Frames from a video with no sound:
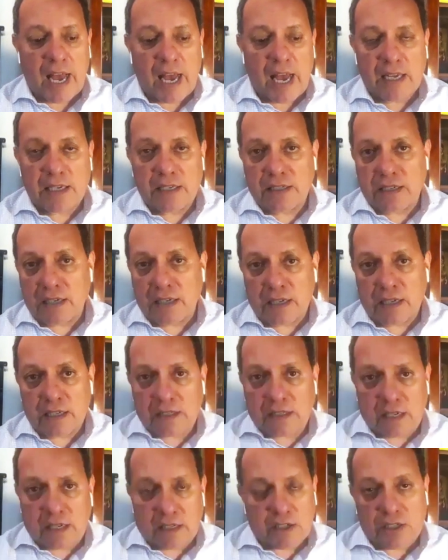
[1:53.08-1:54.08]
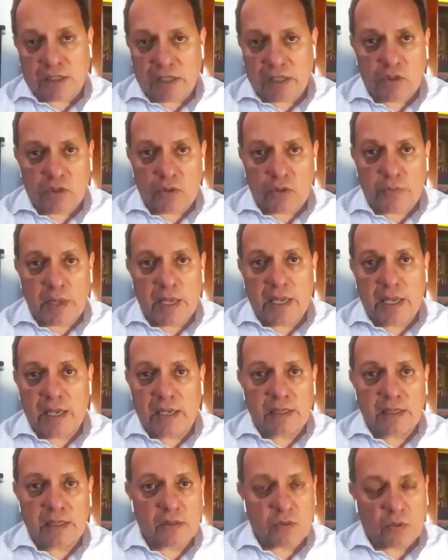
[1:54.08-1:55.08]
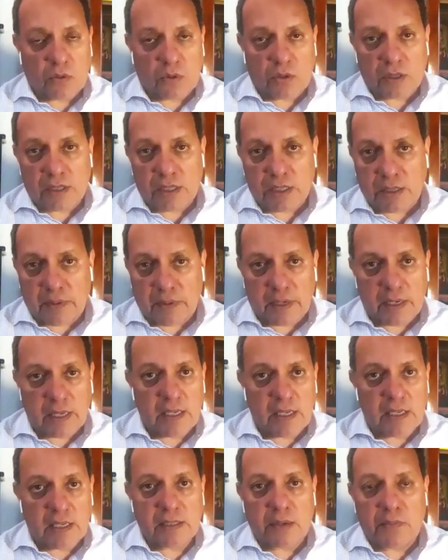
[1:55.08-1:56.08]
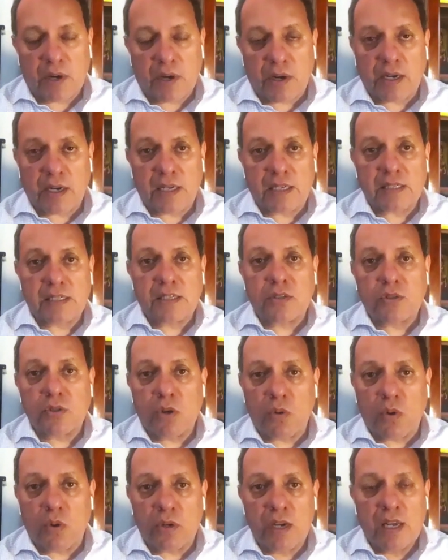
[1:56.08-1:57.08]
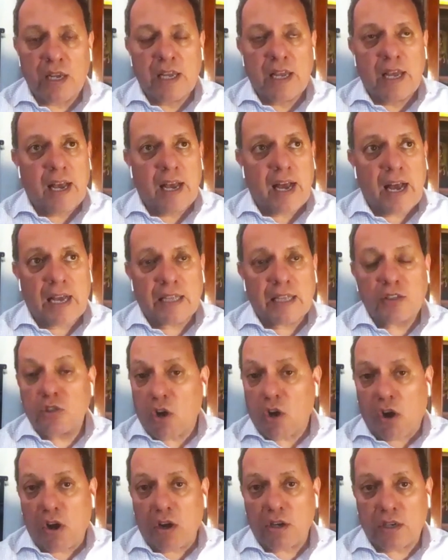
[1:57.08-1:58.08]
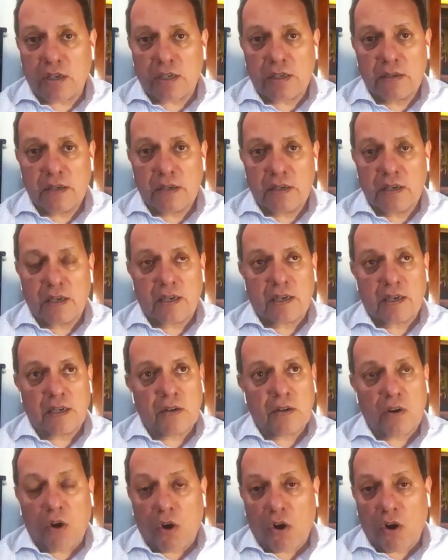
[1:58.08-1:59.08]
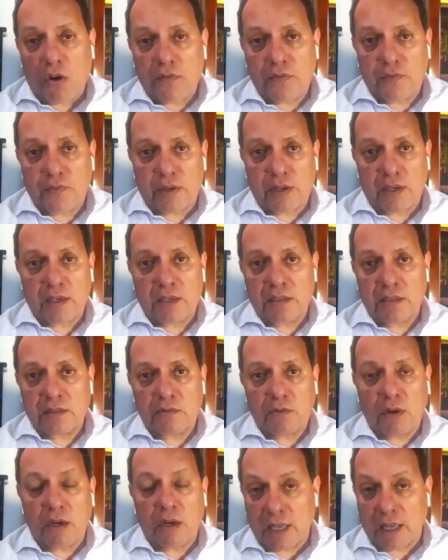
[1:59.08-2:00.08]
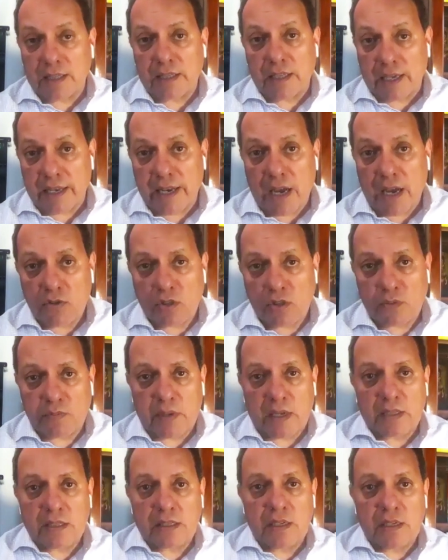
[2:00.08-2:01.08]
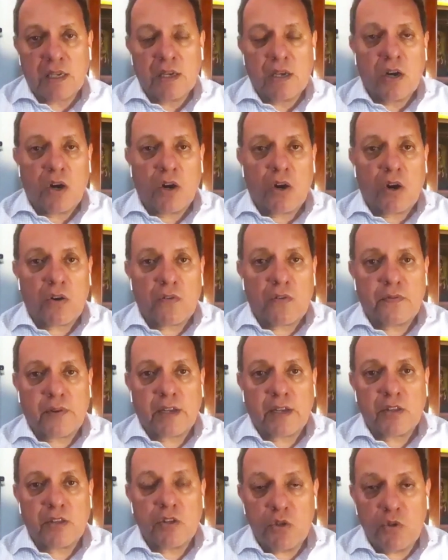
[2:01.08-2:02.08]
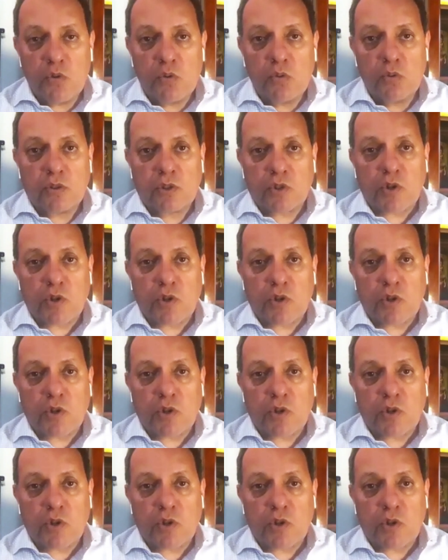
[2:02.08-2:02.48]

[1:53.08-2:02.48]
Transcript: and such as the Europeans or the Japanese, the Americans, and so on, and talk and the announcements of new